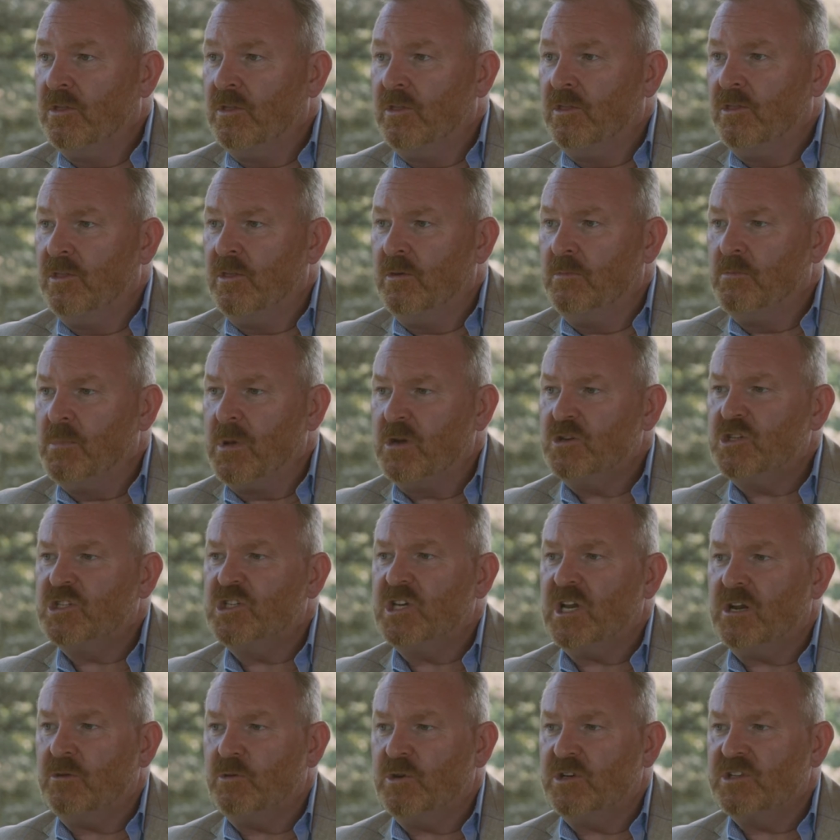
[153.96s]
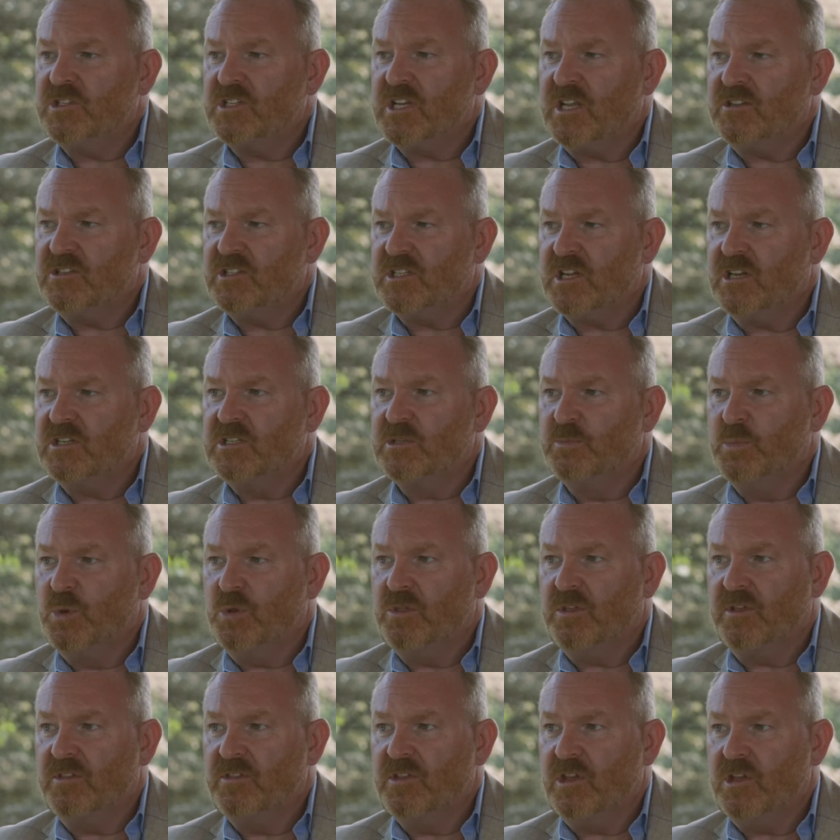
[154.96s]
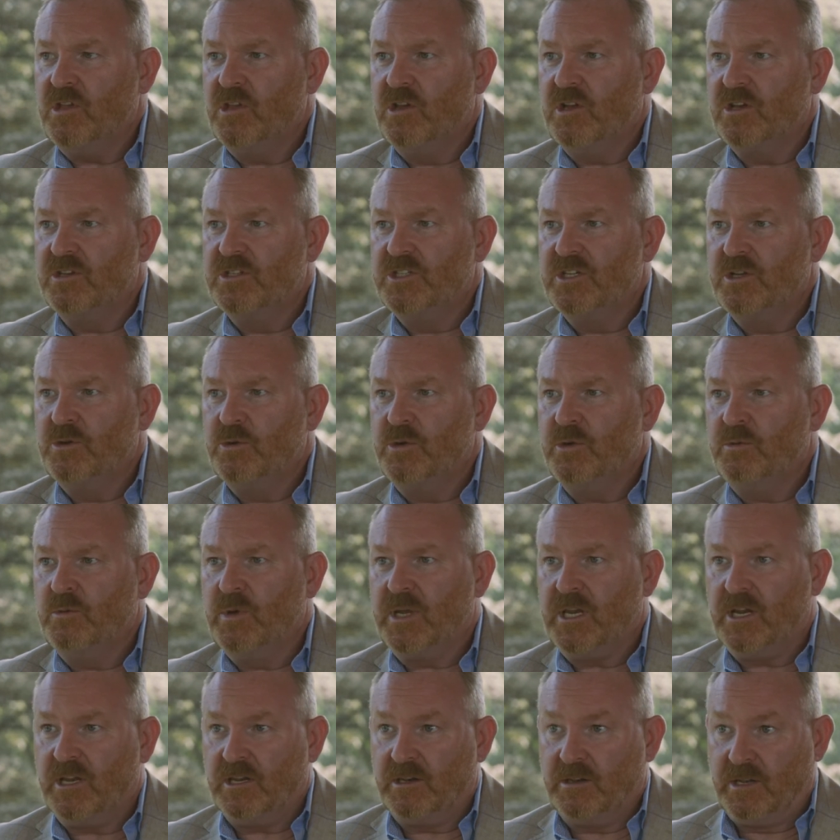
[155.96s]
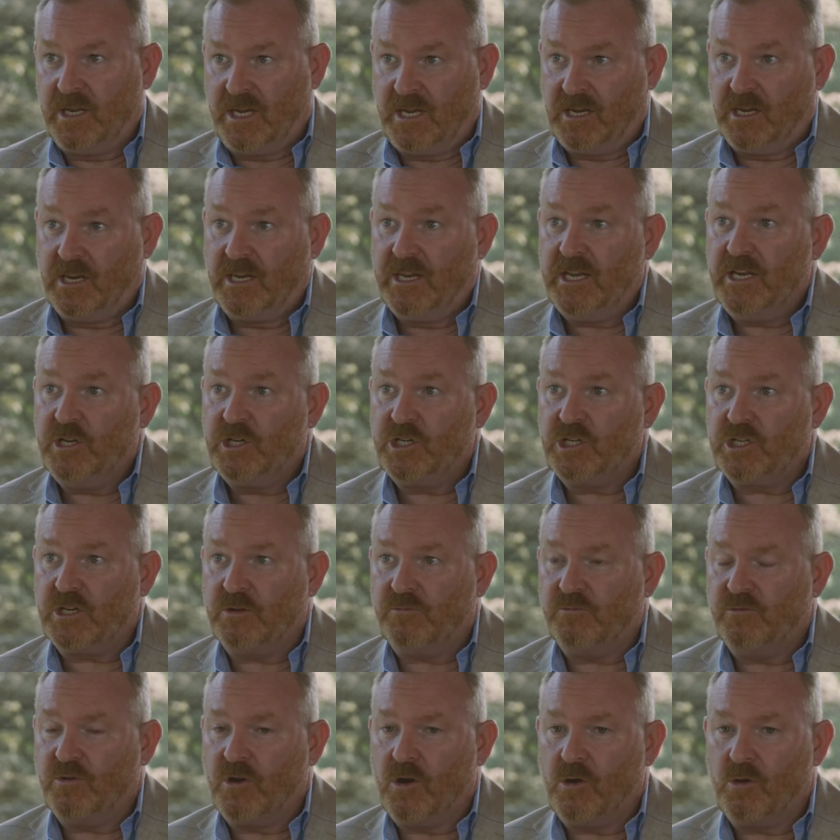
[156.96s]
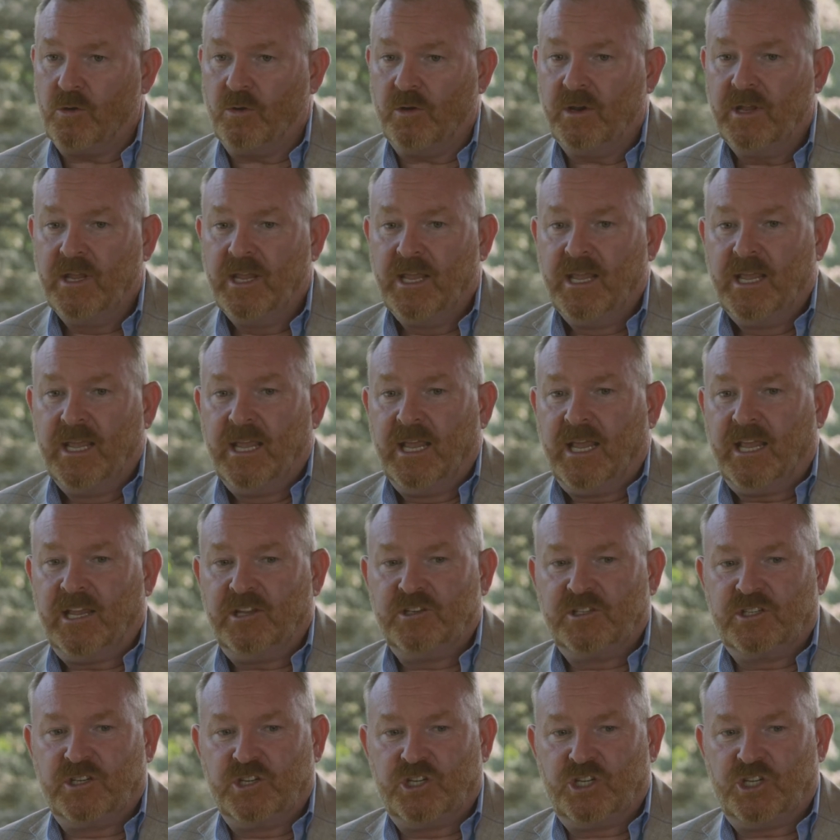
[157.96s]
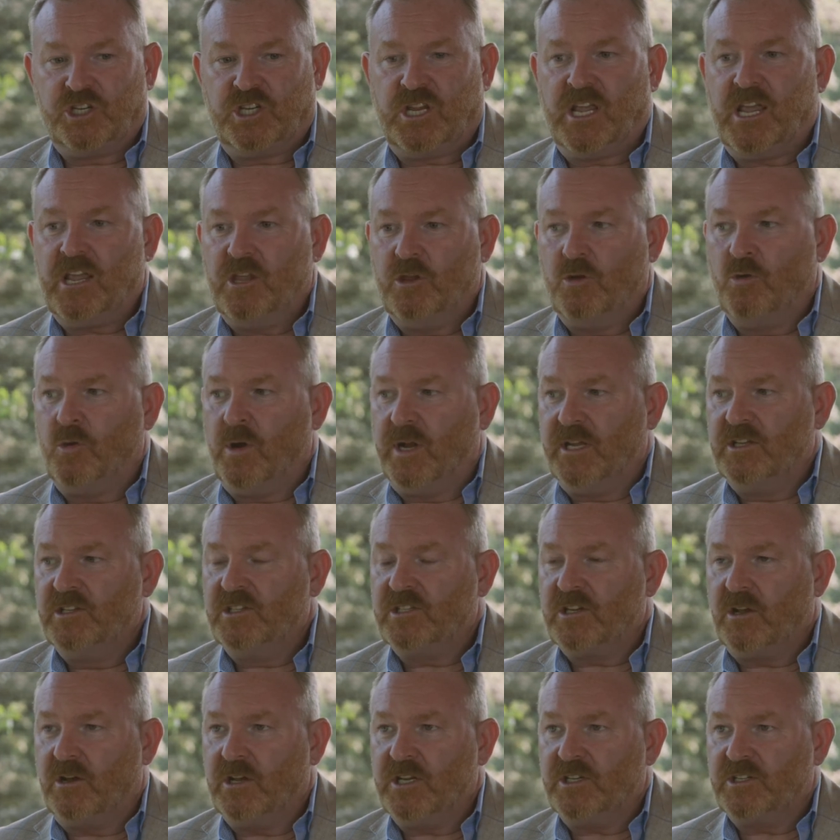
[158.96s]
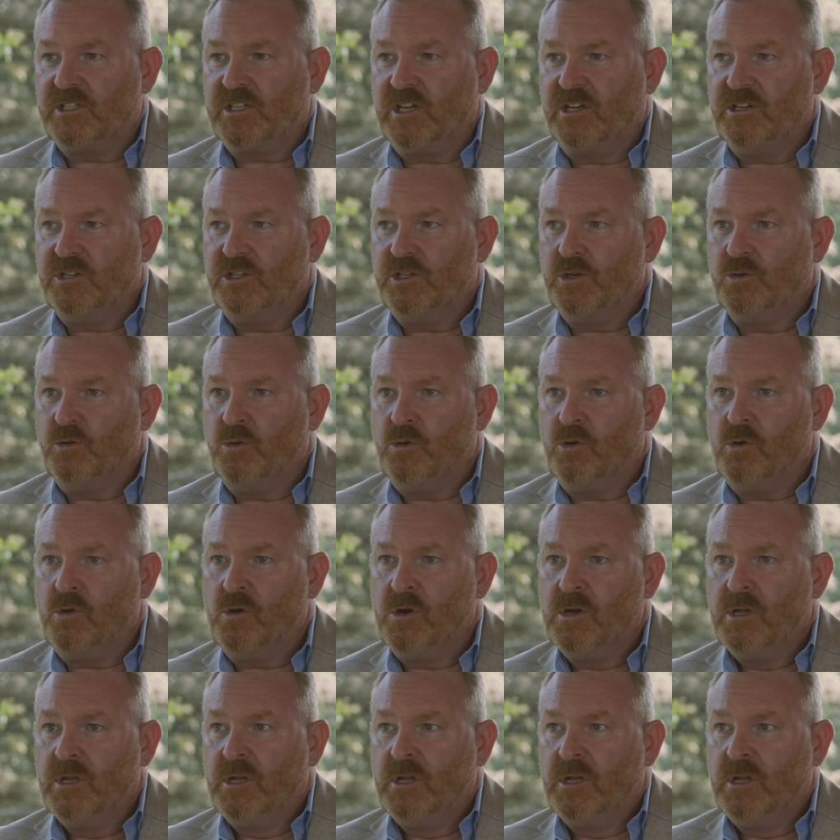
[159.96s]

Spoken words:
the most generous and sensible thing that you can do in a leadership role is to share your insights and your